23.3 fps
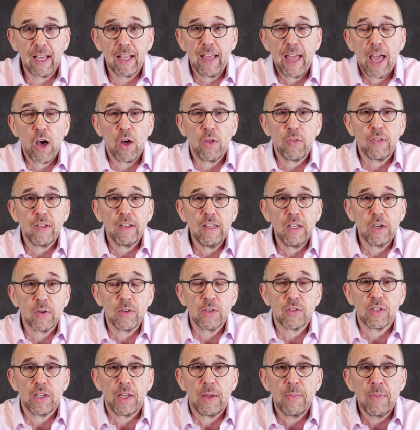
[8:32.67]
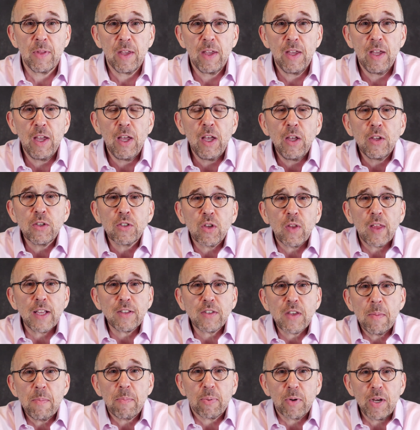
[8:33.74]
health literacy. So
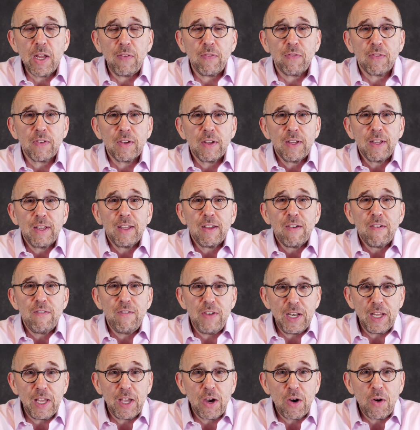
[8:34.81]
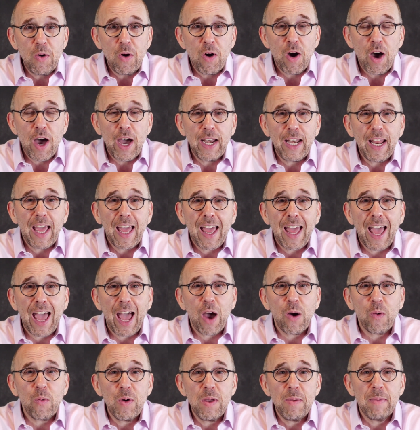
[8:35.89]
that's a brief video on
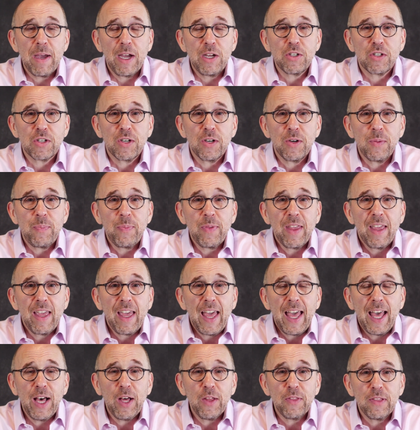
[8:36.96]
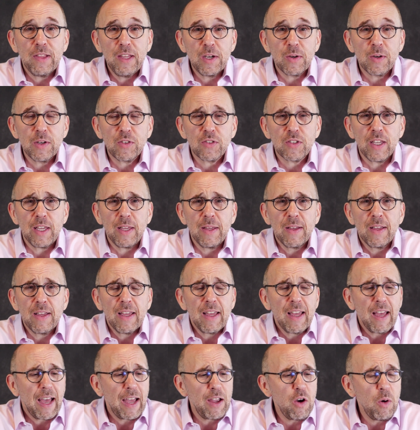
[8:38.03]
how we measure health literacy.
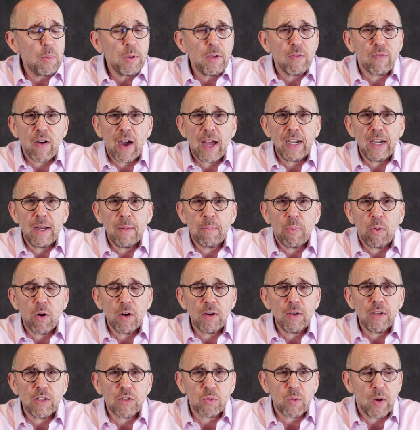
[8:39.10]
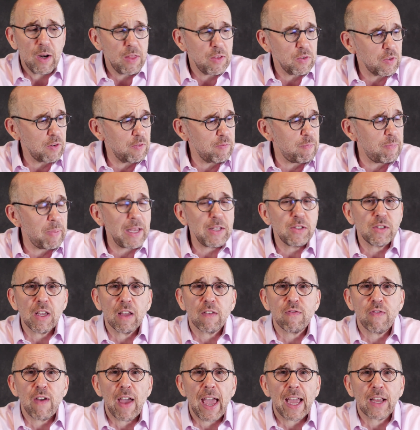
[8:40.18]
I hope you find it important. It's one of the sort of
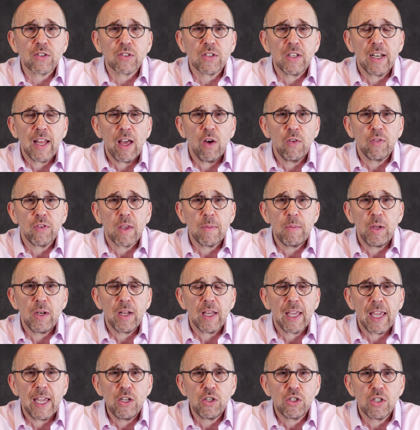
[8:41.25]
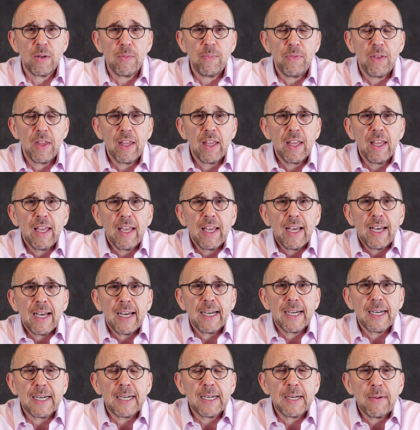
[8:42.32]
basic facts in health communication.
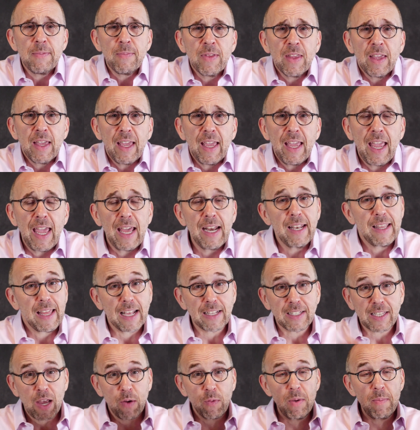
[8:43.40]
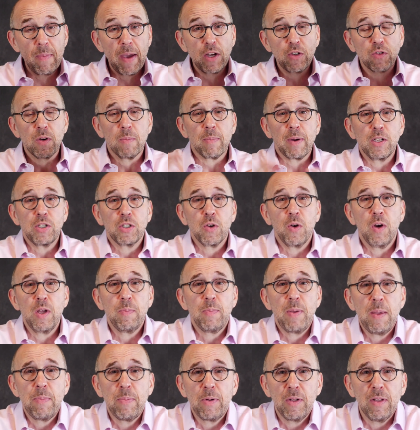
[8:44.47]
And that's how we measure it, by showing
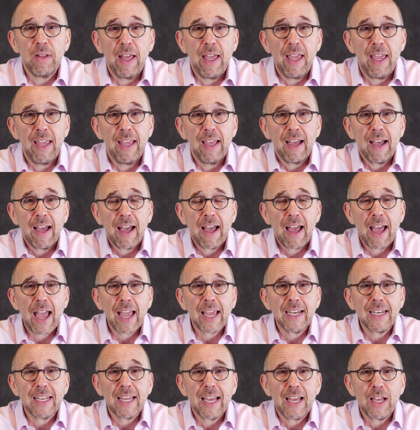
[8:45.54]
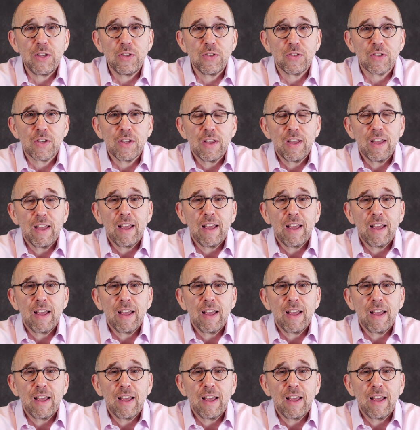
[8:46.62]
people a Häagen-Dazs